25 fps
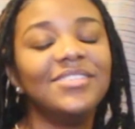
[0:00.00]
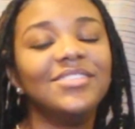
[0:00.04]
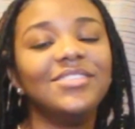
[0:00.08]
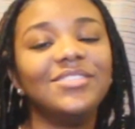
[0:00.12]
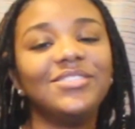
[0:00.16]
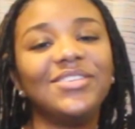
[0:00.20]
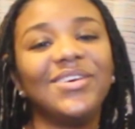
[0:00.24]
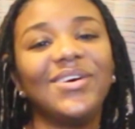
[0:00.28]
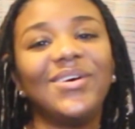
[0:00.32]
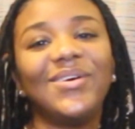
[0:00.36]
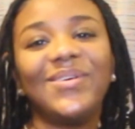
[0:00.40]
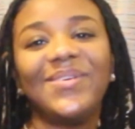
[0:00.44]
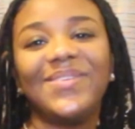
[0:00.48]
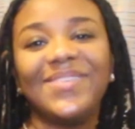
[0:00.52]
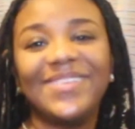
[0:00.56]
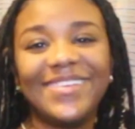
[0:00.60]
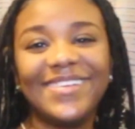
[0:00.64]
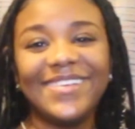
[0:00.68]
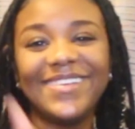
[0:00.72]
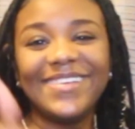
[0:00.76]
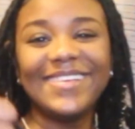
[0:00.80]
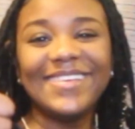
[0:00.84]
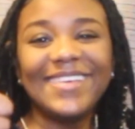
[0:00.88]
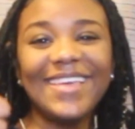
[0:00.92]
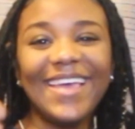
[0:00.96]
So,
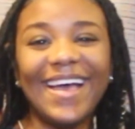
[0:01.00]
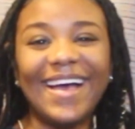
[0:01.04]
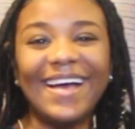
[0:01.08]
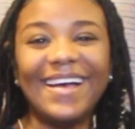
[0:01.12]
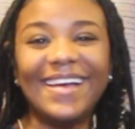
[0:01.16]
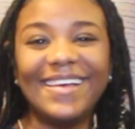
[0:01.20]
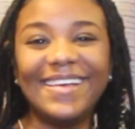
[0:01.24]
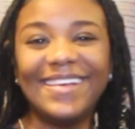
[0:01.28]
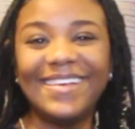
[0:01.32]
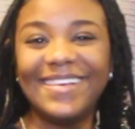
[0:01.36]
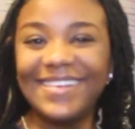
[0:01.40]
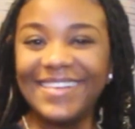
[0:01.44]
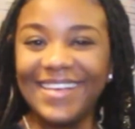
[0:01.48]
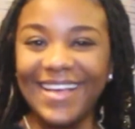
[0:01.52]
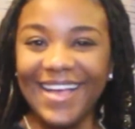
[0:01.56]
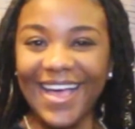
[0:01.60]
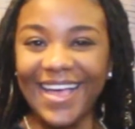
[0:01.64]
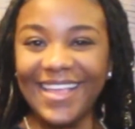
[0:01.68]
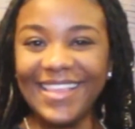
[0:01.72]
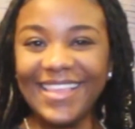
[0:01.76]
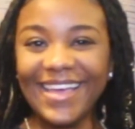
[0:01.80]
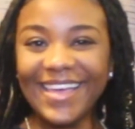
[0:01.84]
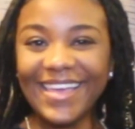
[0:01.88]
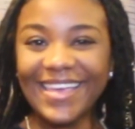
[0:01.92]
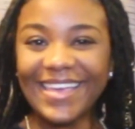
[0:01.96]
yeah,
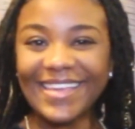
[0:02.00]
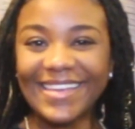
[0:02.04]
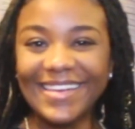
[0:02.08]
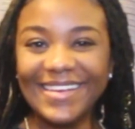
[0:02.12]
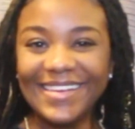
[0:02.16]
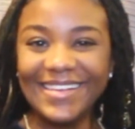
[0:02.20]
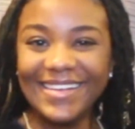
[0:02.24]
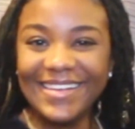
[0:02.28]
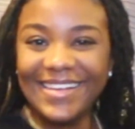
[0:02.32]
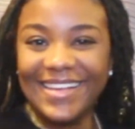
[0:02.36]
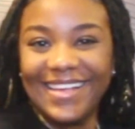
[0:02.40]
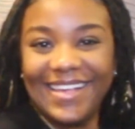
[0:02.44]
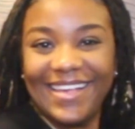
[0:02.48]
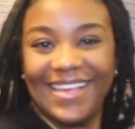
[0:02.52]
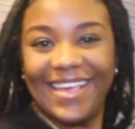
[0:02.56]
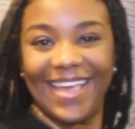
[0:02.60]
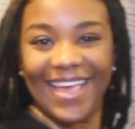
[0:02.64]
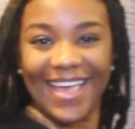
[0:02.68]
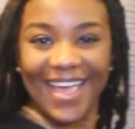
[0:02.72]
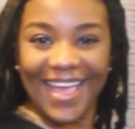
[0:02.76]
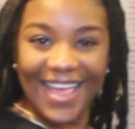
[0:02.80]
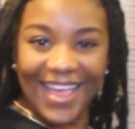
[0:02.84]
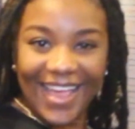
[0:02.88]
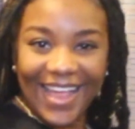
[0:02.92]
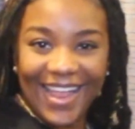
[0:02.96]
I like it.
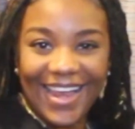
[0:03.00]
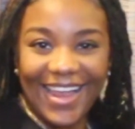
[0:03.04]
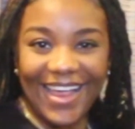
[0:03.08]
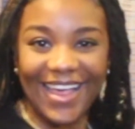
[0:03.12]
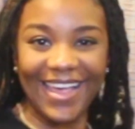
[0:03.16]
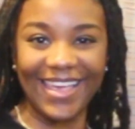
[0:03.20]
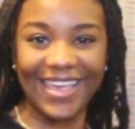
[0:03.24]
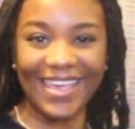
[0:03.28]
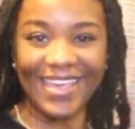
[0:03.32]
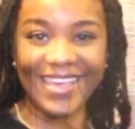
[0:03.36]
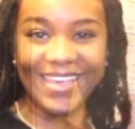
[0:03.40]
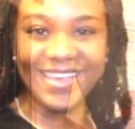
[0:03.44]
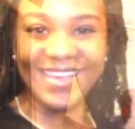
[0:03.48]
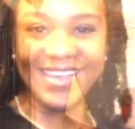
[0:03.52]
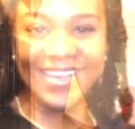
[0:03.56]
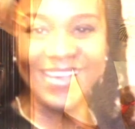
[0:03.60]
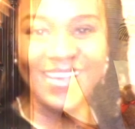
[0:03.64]
I like it.